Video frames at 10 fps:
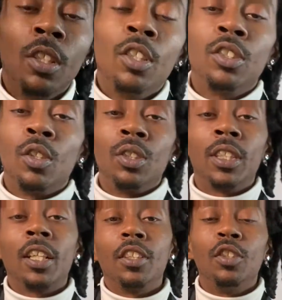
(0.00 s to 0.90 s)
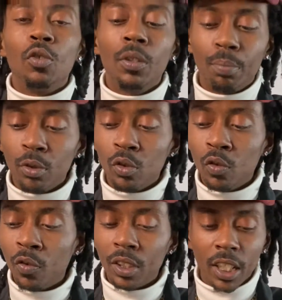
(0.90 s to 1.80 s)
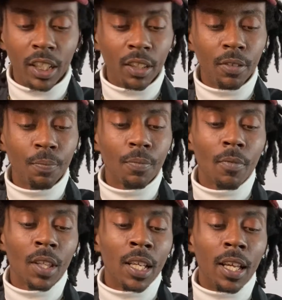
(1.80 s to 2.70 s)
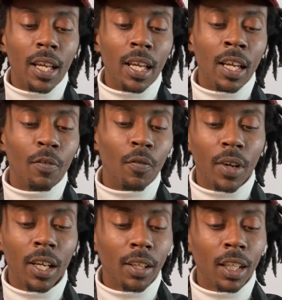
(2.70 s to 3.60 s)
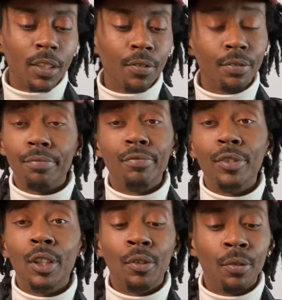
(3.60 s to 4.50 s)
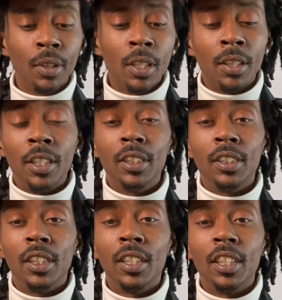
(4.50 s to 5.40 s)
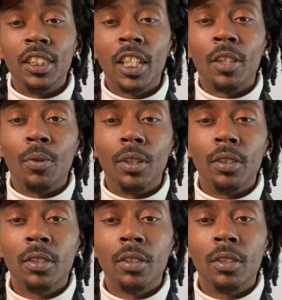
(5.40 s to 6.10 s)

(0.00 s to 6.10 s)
So check out the new and improved Daiya. And for Violife, you know, this is again the cheddar one.